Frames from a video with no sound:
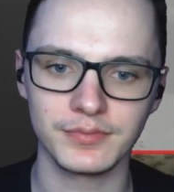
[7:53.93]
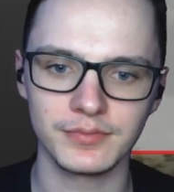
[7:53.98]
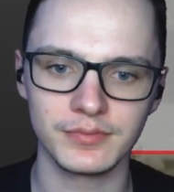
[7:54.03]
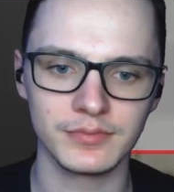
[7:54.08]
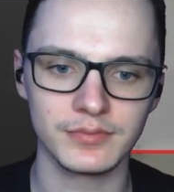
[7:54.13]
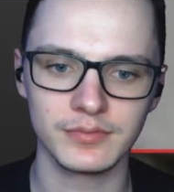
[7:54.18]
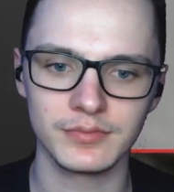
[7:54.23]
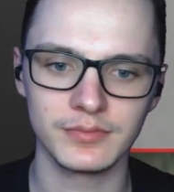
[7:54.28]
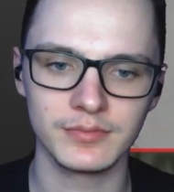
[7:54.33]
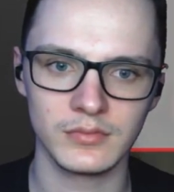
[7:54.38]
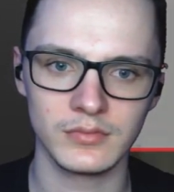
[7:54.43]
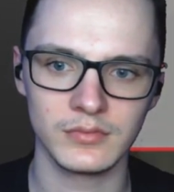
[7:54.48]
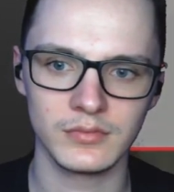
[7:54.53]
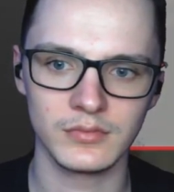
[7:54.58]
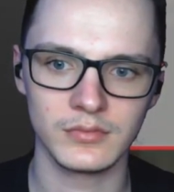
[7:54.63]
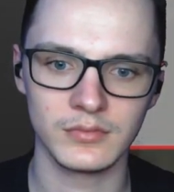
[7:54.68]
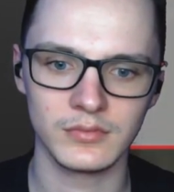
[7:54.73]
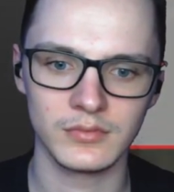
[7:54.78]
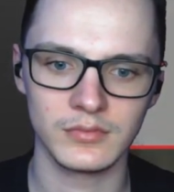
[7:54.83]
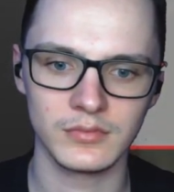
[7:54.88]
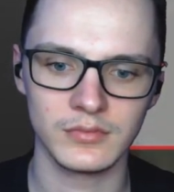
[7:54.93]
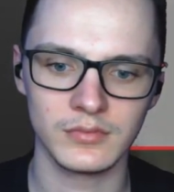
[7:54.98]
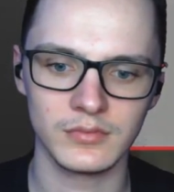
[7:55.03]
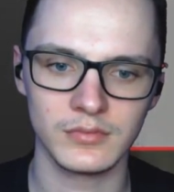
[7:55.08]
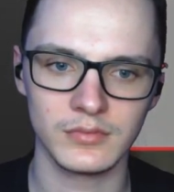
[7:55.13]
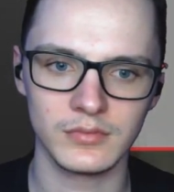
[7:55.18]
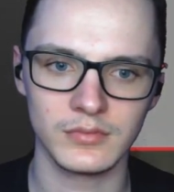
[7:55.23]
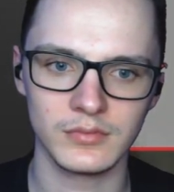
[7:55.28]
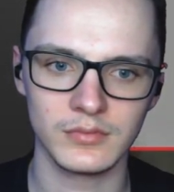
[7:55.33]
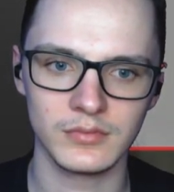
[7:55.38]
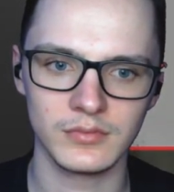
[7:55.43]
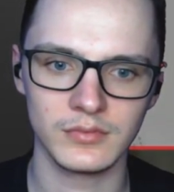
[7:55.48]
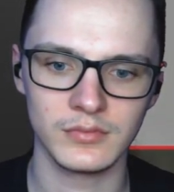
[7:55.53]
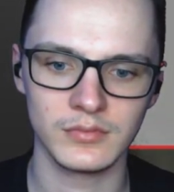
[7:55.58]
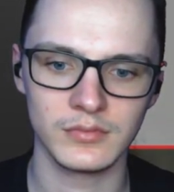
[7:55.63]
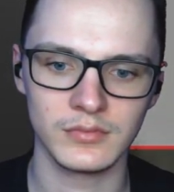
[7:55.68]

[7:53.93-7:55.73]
Nothing is said.